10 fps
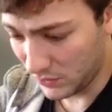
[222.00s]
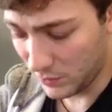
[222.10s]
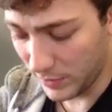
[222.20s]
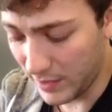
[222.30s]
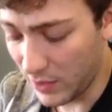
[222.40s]
you
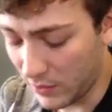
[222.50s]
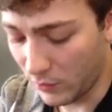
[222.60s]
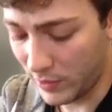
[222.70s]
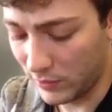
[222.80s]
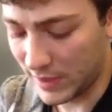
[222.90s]
play a lot
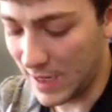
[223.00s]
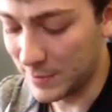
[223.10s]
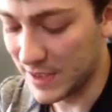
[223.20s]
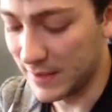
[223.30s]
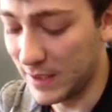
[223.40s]
of real
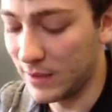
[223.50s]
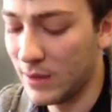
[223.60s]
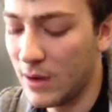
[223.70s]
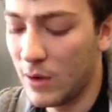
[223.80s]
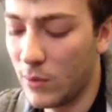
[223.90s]
games, and then
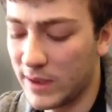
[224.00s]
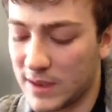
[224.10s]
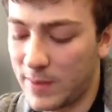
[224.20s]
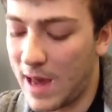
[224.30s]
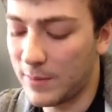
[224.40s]
what ends
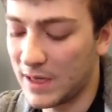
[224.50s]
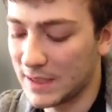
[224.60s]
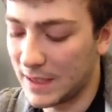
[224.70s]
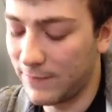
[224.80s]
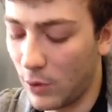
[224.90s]
up happening
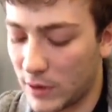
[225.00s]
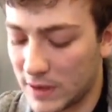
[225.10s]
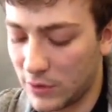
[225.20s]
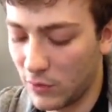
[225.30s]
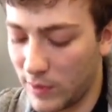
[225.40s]
is they focus
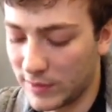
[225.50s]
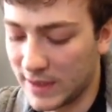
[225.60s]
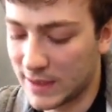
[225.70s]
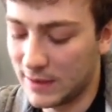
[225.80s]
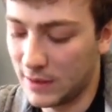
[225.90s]
on your real
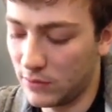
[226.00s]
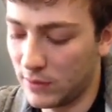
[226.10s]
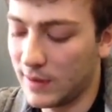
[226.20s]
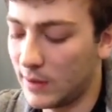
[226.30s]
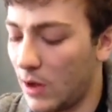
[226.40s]
deck, and then you
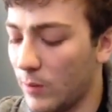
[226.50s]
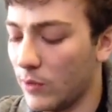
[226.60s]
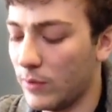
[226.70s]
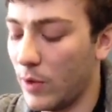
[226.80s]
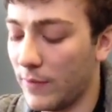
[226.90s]

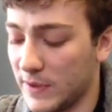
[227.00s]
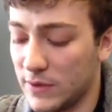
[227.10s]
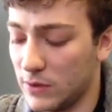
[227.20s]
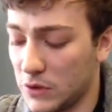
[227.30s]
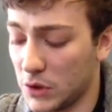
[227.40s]
combo them off as
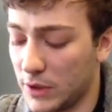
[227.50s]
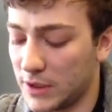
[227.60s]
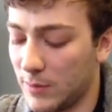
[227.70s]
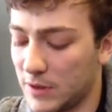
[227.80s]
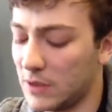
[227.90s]
soon as you draw
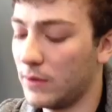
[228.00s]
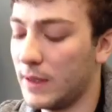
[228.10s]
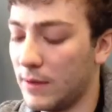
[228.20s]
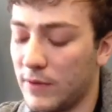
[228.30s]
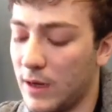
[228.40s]
Chain Material, and
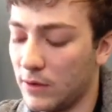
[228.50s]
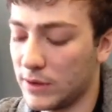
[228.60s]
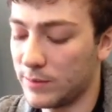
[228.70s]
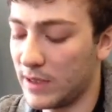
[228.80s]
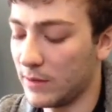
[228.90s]
then if not, you're
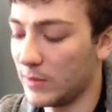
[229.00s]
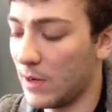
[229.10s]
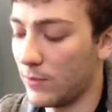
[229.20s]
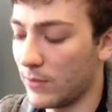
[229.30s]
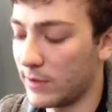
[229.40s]
just beating them
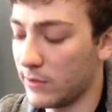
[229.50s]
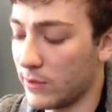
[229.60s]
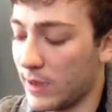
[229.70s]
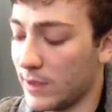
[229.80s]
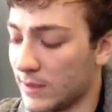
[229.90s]
down with regular
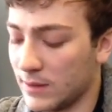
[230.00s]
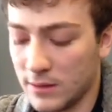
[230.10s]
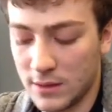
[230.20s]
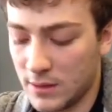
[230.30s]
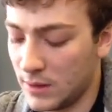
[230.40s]
guys.
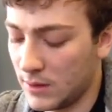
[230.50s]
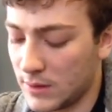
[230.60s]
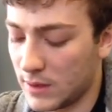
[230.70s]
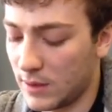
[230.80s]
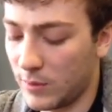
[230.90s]

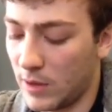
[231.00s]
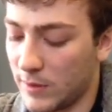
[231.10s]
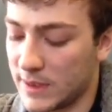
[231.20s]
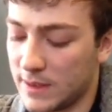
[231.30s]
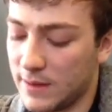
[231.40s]
So yeah,
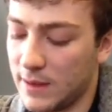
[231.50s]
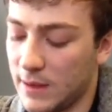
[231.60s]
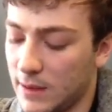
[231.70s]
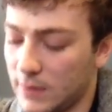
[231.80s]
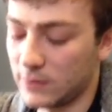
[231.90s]
Bombless, and then